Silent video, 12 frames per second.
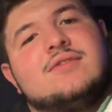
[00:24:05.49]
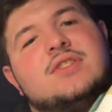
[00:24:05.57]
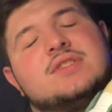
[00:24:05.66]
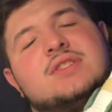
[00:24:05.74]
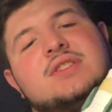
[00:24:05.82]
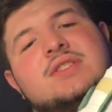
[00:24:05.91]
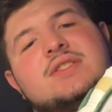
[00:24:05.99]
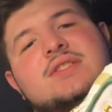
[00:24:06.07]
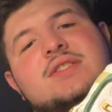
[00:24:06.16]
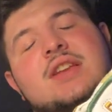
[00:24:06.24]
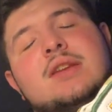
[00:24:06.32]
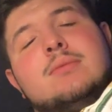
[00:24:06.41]
Vincent
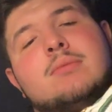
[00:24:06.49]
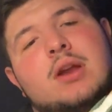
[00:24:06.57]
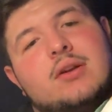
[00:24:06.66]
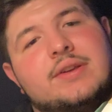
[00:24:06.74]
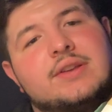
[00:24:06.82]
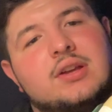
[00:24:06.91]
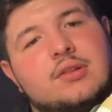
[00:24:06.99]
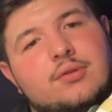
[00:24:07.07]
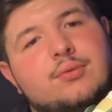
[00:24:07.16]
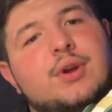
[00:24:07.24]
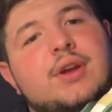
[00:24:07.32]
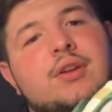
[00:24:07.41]
St. Mary
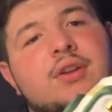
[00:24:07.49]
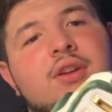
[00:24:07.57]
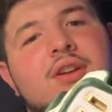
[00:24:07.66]
colorway.